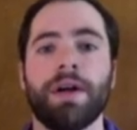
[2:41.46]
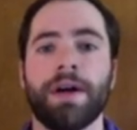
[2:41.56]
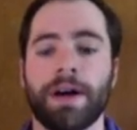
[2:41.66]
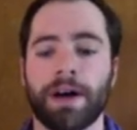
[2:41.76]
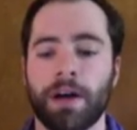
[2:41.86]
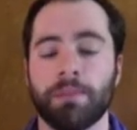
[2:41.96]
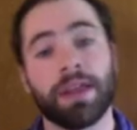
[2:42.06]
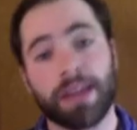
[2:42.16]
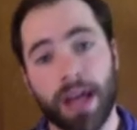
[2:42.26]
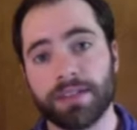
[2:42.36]

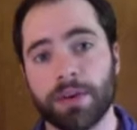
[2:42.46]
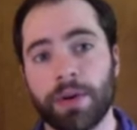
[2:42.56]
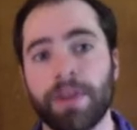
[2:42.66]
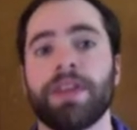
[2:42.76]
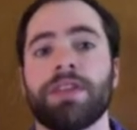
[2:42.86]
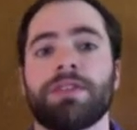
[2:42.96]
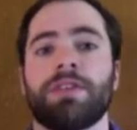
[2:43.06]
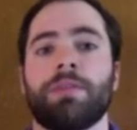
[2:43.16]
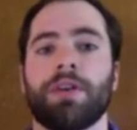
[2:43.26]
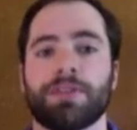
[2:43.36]
And consequently, this
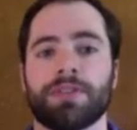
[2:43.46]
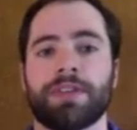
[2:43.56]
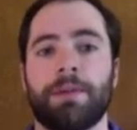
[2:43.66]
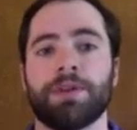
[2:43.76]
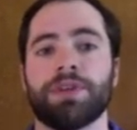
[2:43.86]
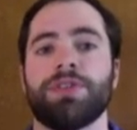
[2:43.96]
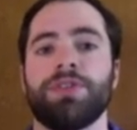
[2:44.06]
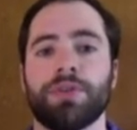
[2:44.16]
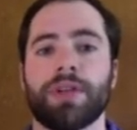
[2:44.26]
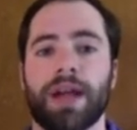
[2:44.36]
theorem also establishes a
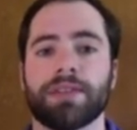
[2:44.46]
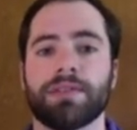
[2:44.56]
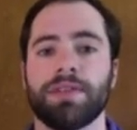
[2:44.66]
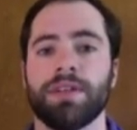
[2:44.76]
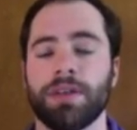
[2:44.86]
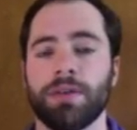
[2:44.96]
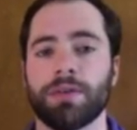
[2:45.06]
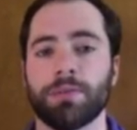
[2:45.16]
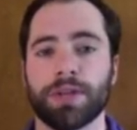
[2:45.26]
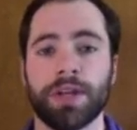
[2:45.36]
new class of TQ
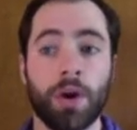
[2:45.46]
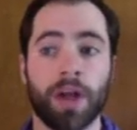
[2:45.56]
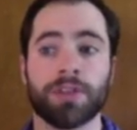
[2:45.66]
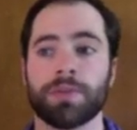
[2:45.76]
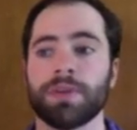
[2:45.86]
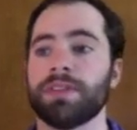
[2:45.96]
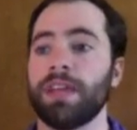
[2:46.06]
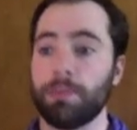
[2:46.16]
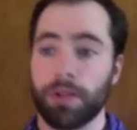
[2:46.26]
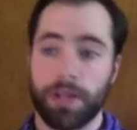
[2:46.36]
complete O-algebras,
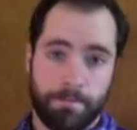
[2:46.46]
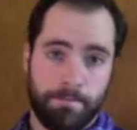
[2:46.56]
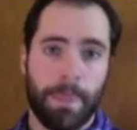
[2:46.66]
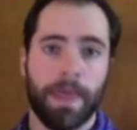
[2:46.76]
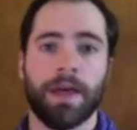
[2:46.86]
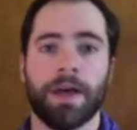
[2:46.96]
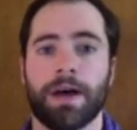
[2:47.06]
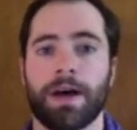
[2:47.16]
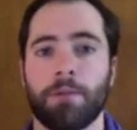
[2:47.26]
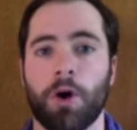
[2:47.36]
namely
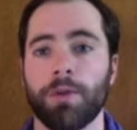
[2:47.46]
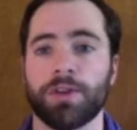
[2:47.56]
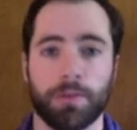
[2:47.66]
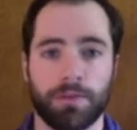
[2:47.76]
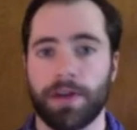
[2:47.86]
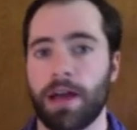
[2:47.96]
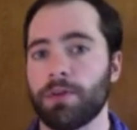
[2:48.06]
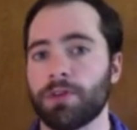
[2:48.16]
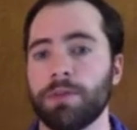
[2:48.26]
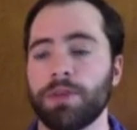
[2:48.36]
homotopy
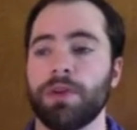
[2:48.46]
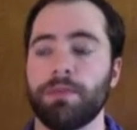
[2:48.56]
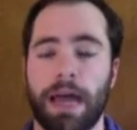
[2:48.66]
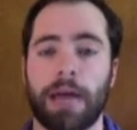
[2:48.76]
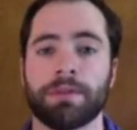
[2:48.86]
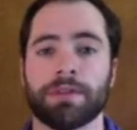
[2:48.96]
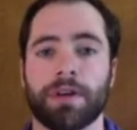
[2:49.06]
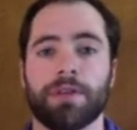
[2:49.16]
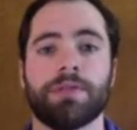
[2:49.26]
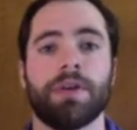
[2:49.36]
fibers between maps
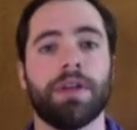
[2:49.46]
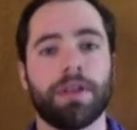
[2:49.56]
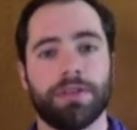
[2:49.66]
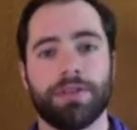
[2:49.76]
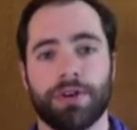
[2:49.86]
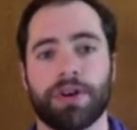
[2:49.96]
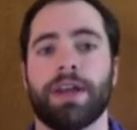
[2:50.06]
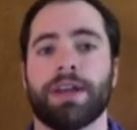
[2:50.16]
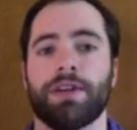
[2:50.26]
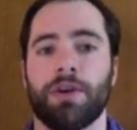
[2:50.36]
of
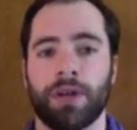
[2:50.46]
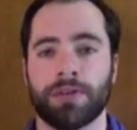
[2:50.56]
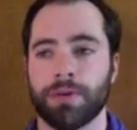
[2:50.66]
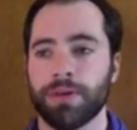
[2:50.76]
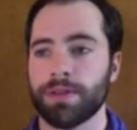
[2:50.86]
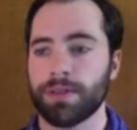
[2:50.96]
zero-connected O-algebras.